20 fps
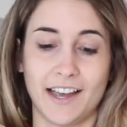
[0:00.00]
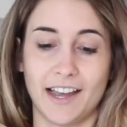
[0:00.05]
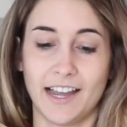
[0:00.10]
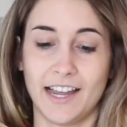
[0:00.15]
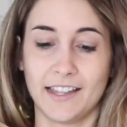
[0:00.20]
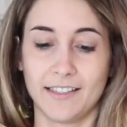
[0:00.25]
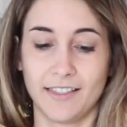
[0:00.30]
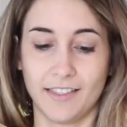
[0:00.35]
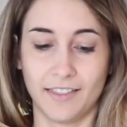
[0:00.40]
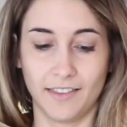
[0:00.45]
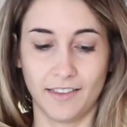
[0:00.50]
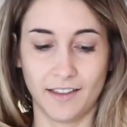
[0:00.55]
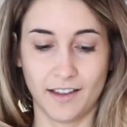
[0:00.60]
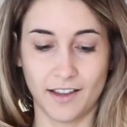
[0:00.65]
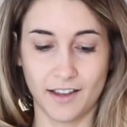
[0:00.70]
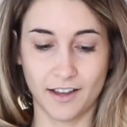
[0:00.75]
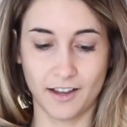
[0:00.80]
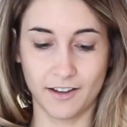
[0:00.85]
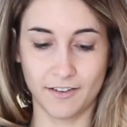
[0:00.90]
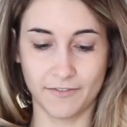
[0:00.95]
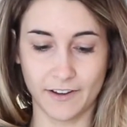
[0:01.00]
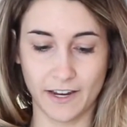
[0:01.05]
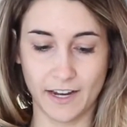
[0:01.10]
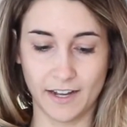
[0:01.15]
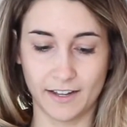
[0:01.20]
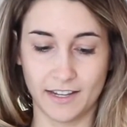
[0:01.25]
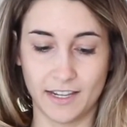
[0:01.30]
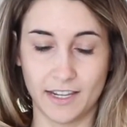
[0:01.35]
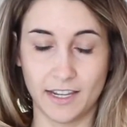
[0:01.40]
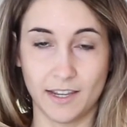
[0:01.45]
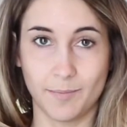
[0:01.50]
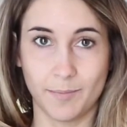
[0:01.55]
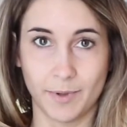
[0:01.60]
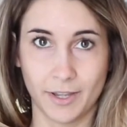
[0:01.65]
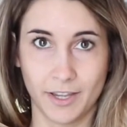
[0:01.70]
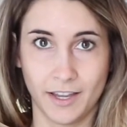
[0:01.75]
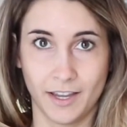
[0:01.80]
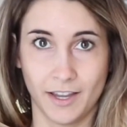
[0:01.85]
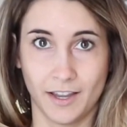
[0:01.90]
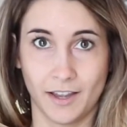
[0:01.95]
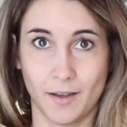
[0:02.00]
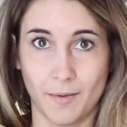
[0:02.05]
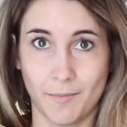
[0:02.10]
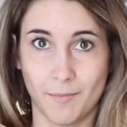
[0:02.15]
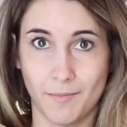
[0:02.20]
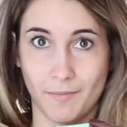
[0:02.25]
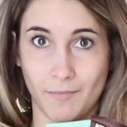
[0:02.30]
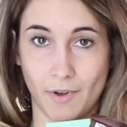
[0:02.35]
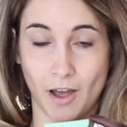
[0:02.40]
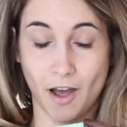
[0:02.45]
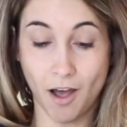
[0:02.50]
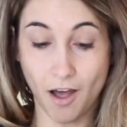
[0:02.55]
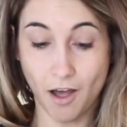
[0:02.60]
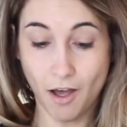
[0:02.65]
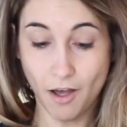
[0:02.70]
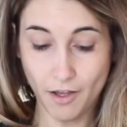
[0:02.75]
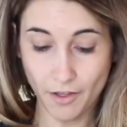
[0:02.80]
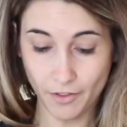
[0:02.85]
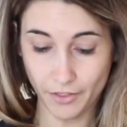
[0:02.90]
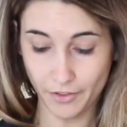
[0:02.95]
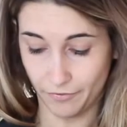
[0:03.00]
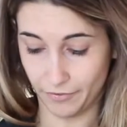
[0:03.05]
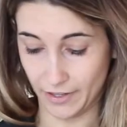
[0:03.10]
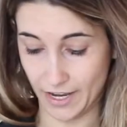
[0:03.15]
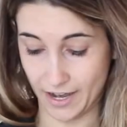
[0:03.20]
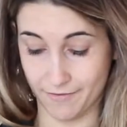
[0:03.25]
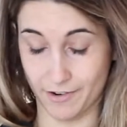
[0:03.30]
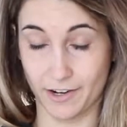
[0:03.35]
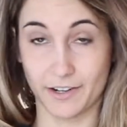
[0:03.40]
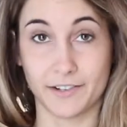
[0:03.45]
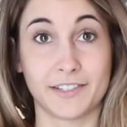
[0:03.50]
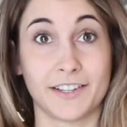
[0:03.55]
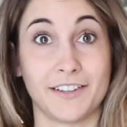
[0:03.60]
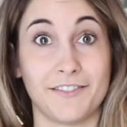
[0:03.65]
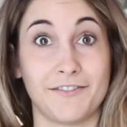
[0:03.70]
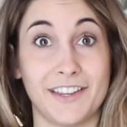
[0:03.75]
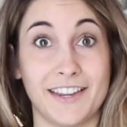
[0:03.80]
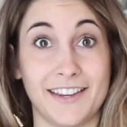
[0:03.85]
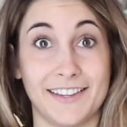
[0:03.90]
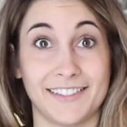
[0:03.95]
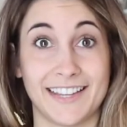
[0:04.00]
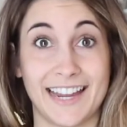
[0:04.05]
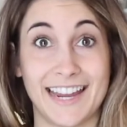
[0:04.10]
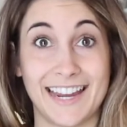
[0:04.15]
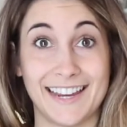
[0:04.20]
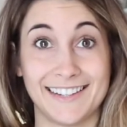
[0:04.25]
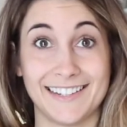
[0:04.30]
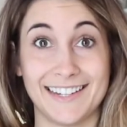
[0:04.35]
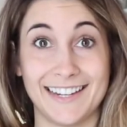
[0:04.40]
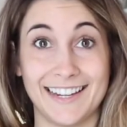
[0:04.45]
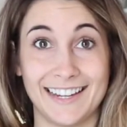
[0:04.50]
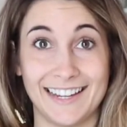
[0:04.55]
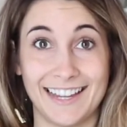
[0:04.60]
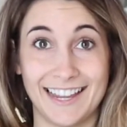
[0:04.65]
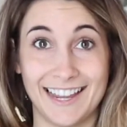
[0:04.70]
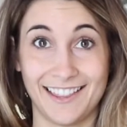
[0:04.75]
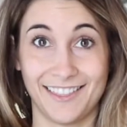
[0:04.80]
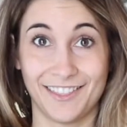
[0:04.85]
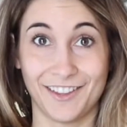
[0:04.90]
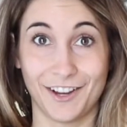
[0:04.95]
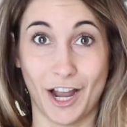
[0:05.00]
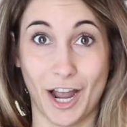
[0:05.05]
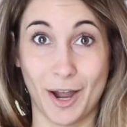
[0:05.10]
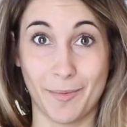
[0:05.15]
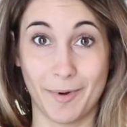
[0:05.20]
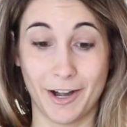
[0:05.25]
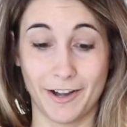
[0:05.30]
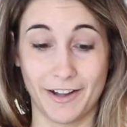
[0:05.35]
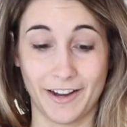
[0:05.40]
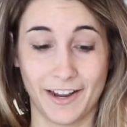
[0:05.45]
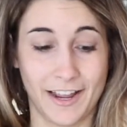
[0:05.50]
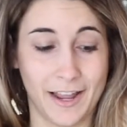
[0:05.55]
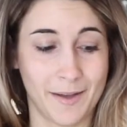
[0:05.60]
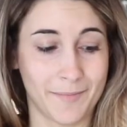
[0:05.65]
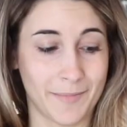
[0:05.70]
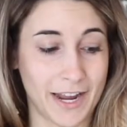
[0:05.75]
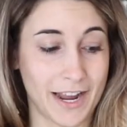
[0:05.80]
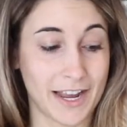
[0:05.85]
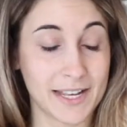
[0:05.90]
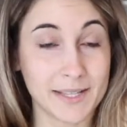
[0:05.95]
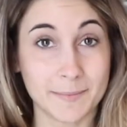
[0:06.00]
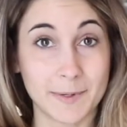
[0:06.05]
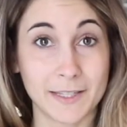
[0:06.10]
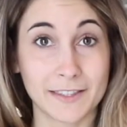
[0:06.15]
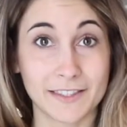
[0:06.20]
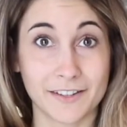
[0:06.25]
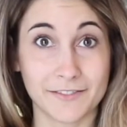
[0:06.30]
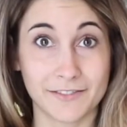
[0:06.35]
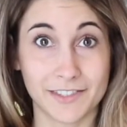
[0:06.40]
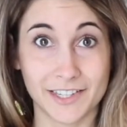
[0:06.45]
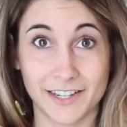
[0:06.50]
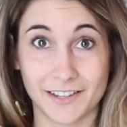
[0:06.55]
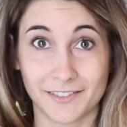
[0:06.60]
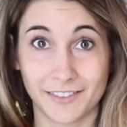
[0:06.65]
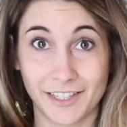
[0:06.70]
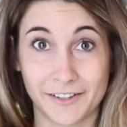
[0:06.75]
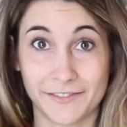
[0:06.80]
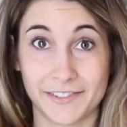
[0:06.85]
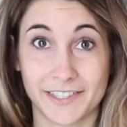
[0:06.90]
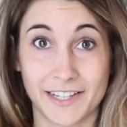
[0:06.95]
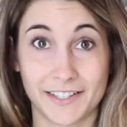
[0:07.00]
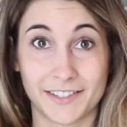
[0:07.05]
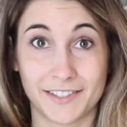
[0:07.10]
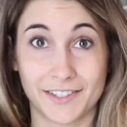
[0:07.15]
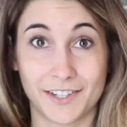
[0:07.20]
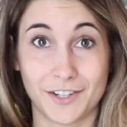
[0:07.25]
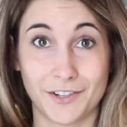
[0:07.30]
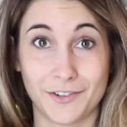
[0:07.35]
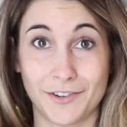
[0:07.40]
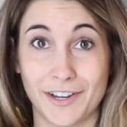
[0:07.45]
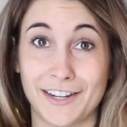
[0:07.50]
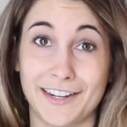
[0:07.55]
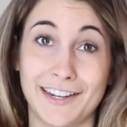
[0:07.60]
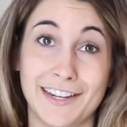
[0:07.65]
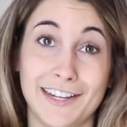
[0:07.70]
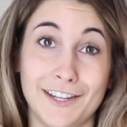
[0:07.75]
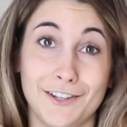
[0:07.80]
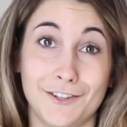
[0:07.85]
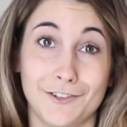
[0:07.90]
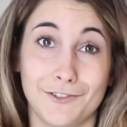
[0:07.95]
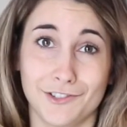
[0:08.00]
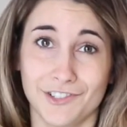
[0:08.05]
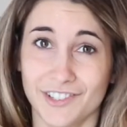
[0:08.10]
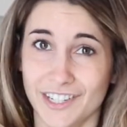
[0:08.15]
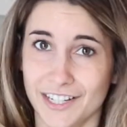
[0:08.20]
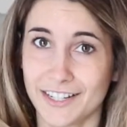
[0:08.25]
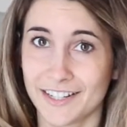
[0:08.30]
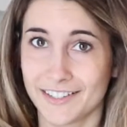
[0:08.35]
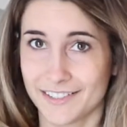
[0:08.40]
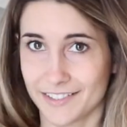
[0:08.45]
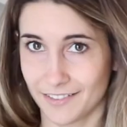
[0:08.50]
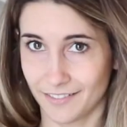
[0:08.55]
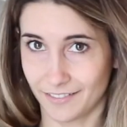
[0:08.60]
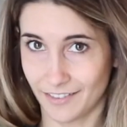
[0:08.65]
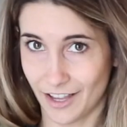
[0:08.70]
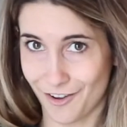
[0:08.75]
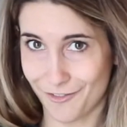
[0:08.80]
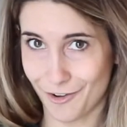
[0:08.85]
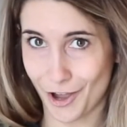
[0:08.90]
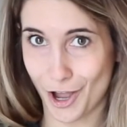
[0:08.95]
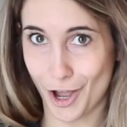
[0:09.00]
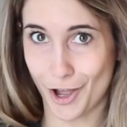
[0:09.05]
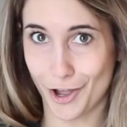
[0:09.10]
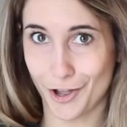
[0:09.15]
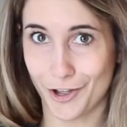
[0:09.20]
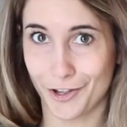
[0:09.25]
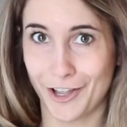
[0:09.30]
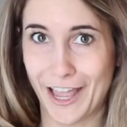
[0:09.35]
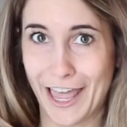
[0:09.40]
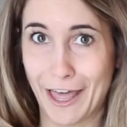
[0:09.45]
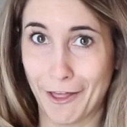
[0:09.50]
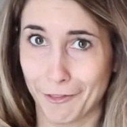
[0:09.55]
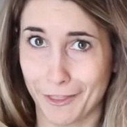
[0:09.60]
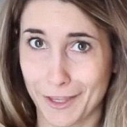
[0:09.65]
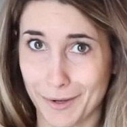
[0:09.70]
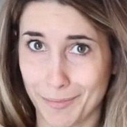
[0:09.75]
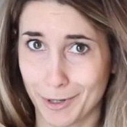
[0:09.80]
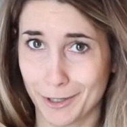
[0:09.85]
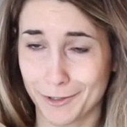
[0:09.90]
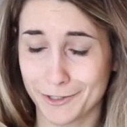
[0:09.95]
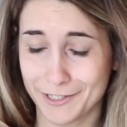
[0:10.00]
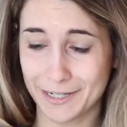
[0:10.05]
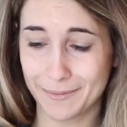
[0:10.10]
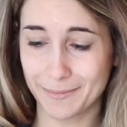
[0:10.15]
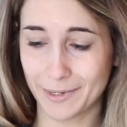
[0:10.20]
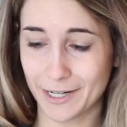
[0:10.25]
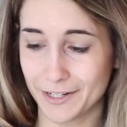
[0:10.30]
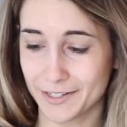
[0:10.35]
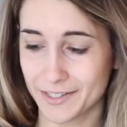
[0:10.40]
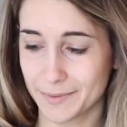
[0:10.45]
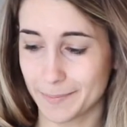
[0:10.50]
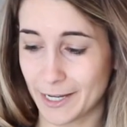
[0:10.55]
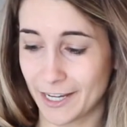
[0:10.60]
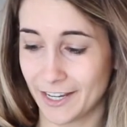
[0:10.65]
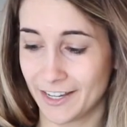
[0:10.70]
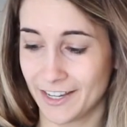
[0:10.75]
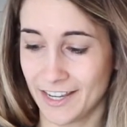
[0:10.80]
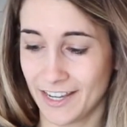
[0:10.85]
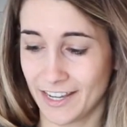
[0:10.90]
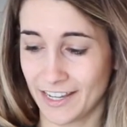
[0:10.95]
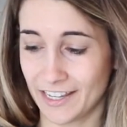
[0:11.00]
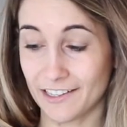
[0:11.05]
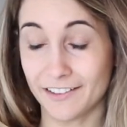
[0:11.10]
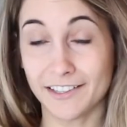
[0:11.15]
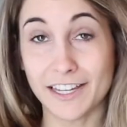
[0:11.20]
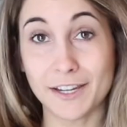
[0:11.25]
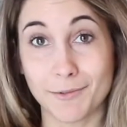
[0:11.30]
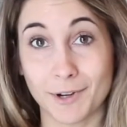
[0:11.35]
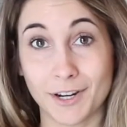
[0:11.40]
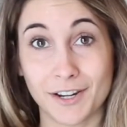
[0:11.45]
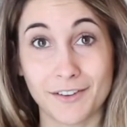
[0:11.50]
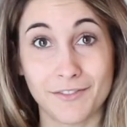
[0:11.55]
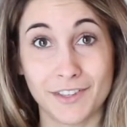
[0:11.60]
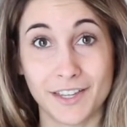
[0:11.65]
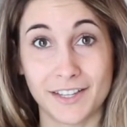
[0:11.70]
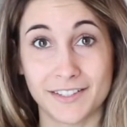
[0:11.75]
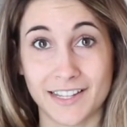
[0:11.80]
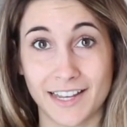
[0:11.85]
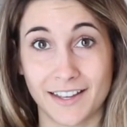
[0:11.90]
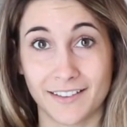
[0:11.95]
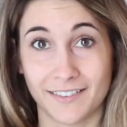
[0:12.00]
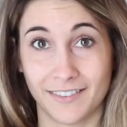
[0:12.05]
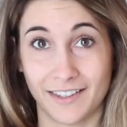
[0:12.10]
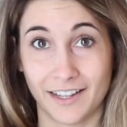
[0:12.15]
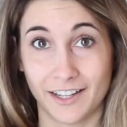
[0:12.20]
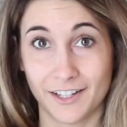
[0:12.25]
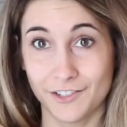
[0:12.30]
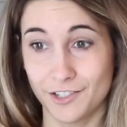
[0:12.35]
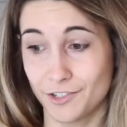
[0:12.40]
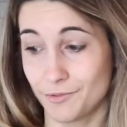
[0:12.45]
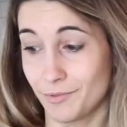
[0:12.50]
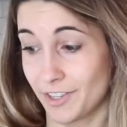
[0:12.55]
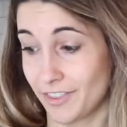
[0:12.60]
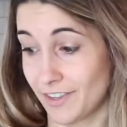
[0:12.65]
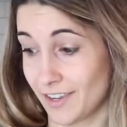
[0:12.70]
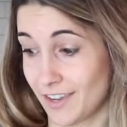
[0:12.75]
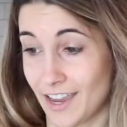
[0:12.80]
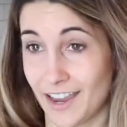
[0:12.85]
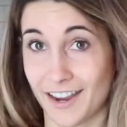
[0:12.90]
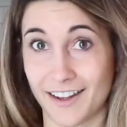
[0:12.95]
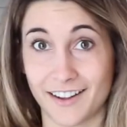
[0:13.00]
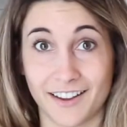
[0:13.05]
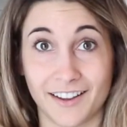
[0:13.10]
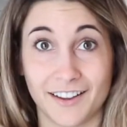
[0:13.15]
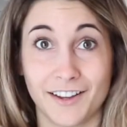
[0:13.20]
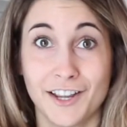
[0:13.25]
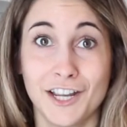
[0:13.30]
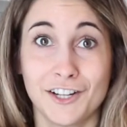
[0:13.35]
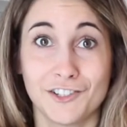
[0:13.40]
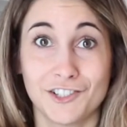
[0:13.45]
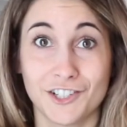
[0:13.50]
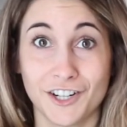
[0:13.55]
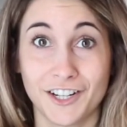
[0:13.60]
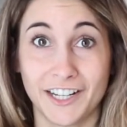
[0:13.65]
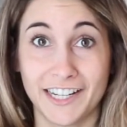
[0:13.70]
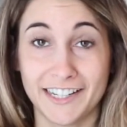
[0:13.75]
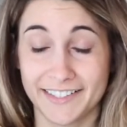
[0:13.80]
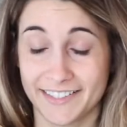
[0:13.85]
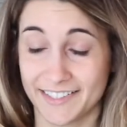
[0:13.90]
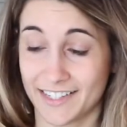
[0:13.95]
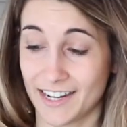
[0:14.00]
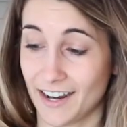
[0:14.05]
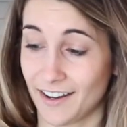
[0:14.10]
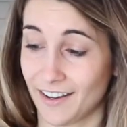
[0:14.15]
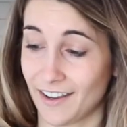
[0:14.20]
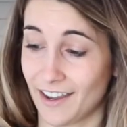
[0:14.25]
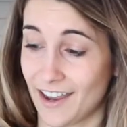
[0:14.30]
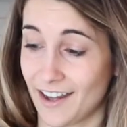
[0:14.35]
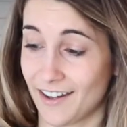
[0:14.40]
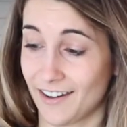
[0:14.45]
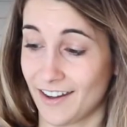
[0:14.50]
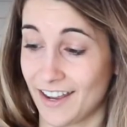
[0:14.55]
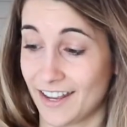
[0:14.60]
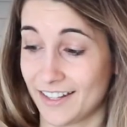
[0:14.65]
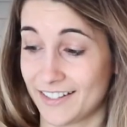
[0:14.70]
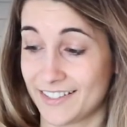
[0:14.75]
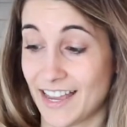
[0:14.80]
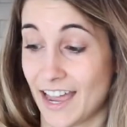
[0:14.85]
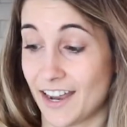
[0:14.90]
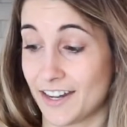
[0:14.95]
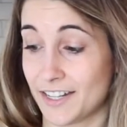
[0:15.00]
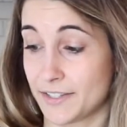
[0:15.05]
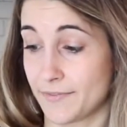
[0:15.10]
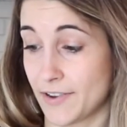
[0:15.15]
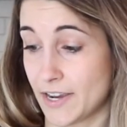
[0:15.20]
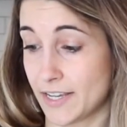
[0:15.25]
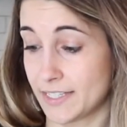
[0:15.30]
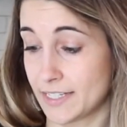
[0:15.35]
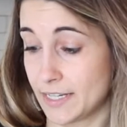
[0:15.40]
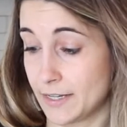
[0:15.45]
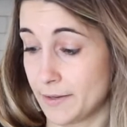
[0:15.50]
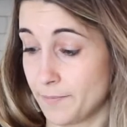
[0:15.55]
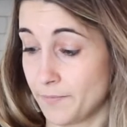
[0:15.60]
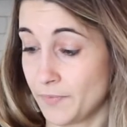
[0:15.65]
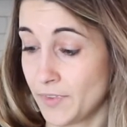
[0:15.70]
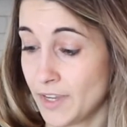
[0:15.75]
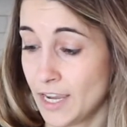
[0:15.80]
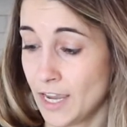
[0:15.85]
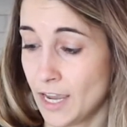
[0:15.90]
I love and keep all the flavors of these handy in the cupboard. My husband loves these too, and he usually doesn't love all healthy protein bars, but he'll eat one of these at lunch with, again, a jerky stick, and it satisfies him.